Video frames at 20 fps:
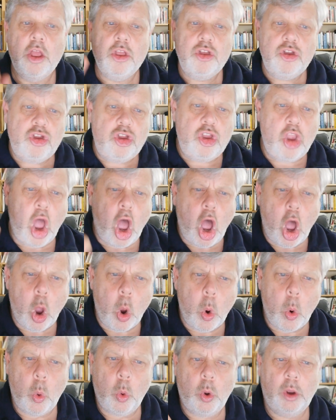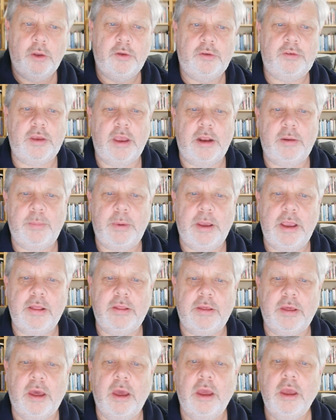"No," said
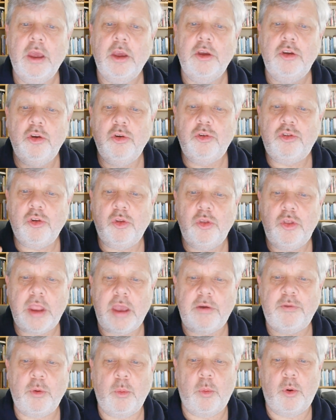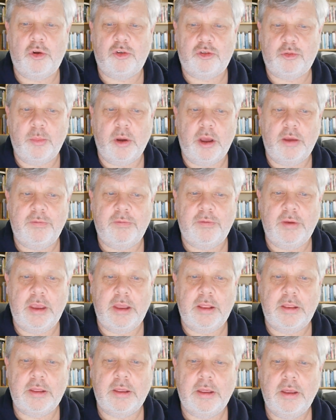Peter, "you shall never wash my
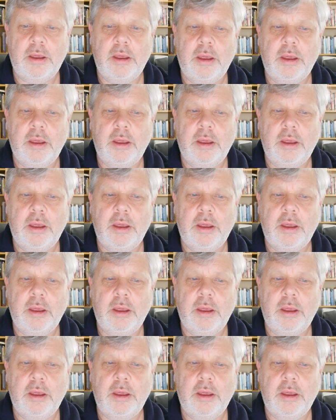feet."